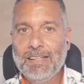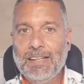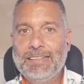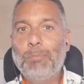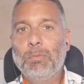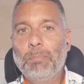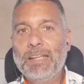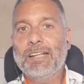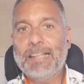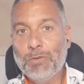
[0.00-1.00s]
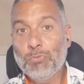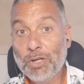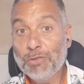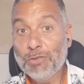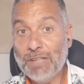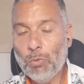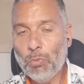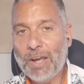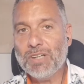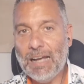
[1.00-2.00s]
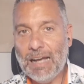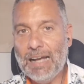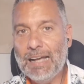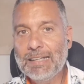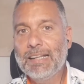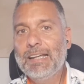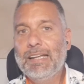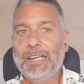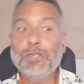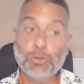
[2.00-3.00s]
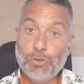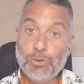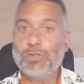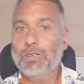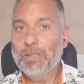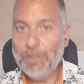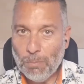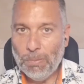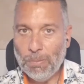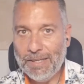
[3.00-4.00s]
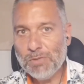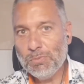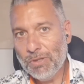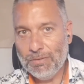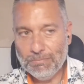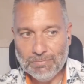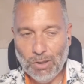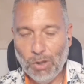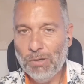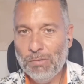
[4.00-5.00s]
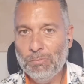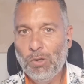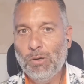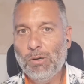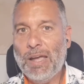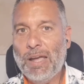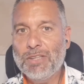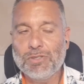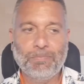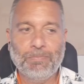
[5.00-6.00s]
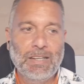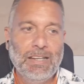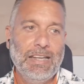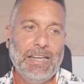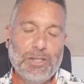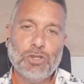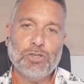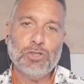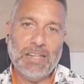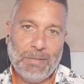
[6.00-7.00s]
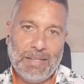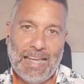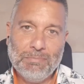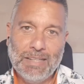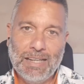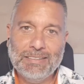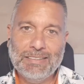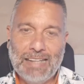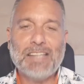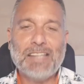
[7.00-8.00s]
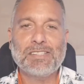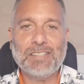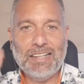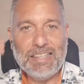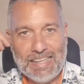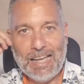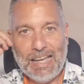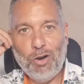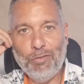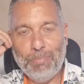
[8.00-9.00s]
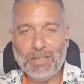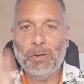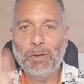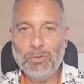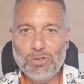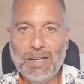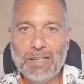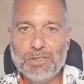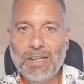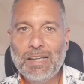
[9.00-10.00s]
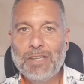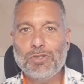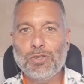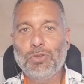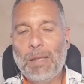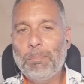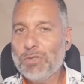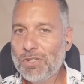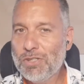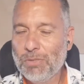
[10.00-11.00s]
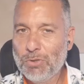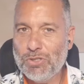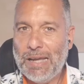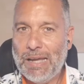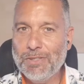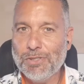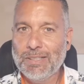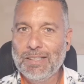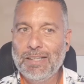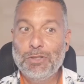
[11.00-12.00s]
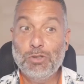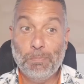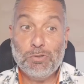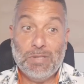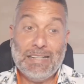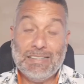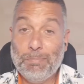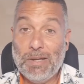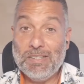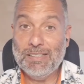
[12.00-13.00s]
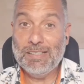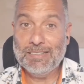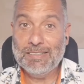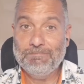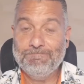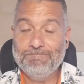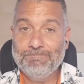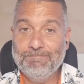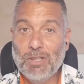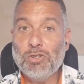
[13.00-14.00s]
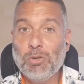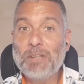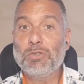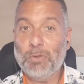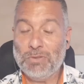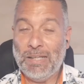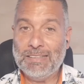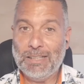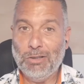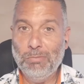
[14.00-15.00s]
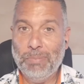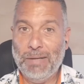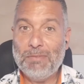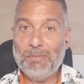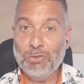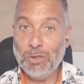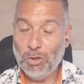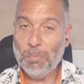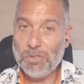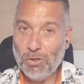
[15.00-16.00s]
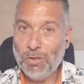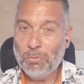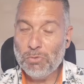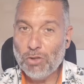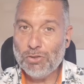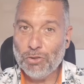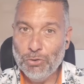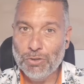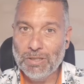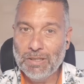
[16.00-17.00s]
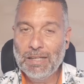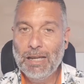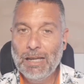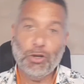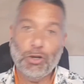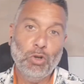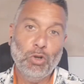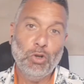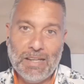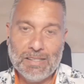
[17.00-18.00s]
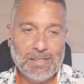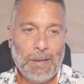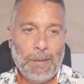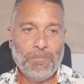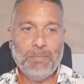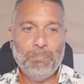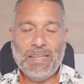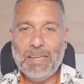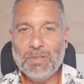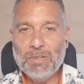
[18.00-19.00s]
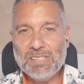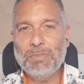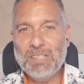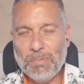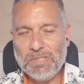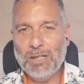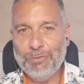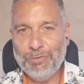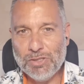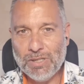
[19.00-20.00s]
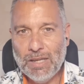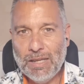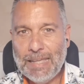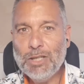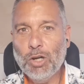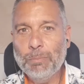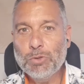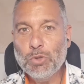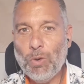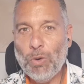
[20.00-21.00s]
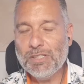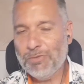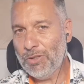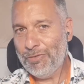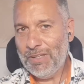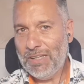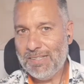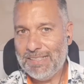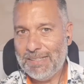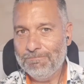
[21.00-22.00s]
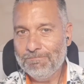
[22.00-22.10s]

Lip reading: That will mean getting rid of that wage and introduce new players with lower wage. It's just that it became then the last year of Bartomeu in charge, so that position changed to protect the president. Not so much to protect the club, perhaps for the club it was also good. For a club that has been given 70% of his income to wages for the first team,